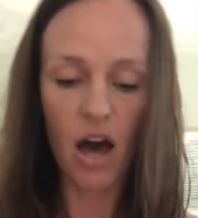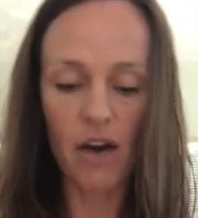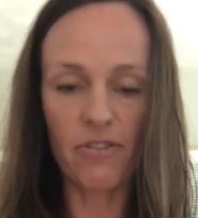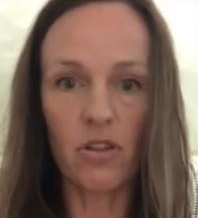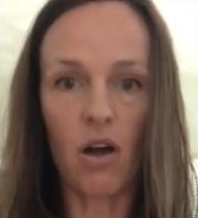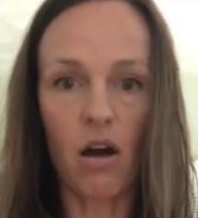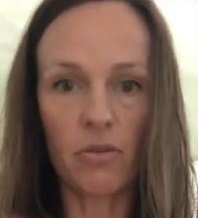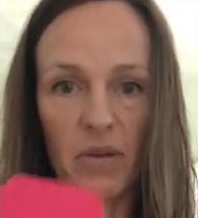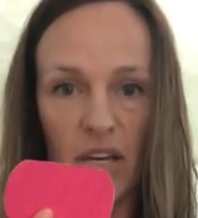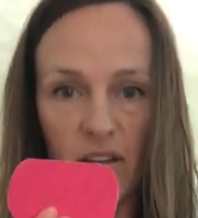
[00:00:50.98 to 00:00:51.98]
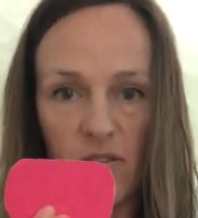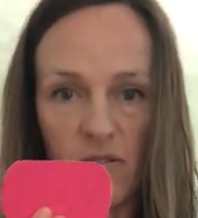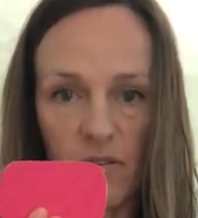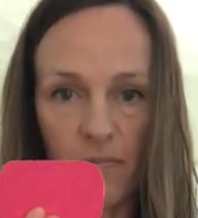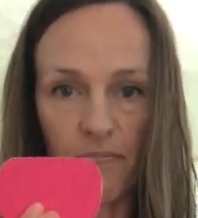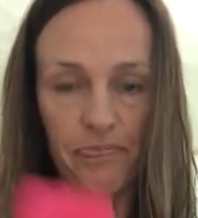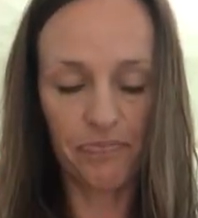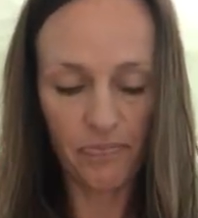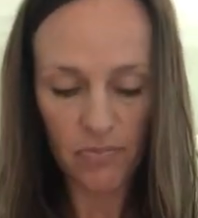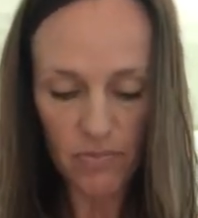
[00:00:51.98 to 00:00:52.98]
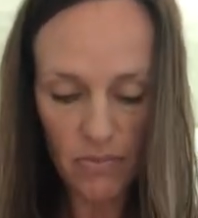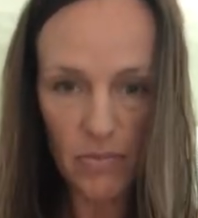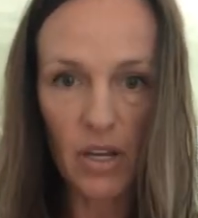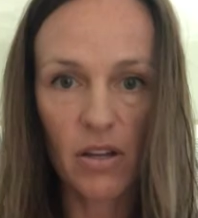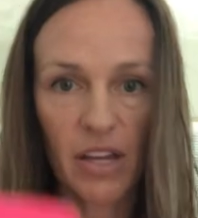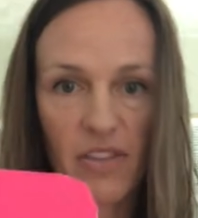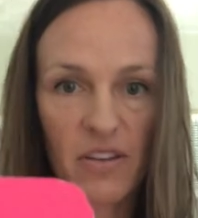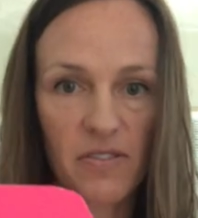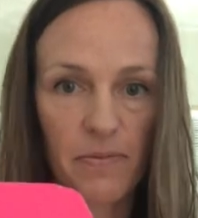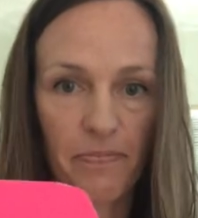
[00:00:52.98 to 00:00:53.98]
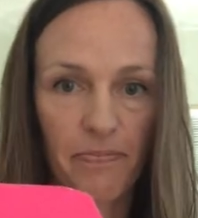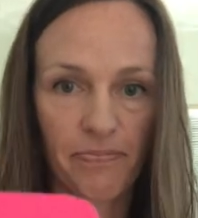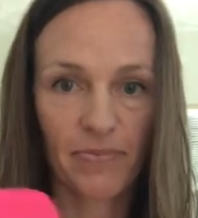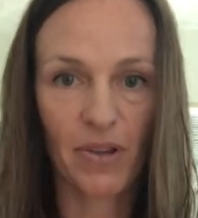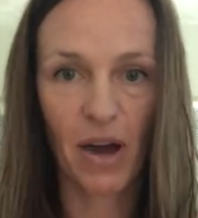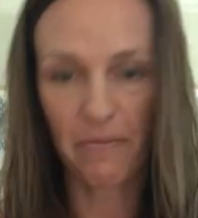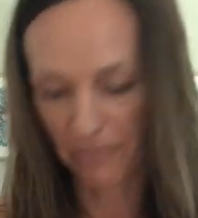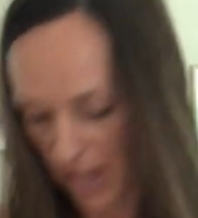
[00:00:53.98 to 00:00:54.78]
of the long piece, like this. Okay.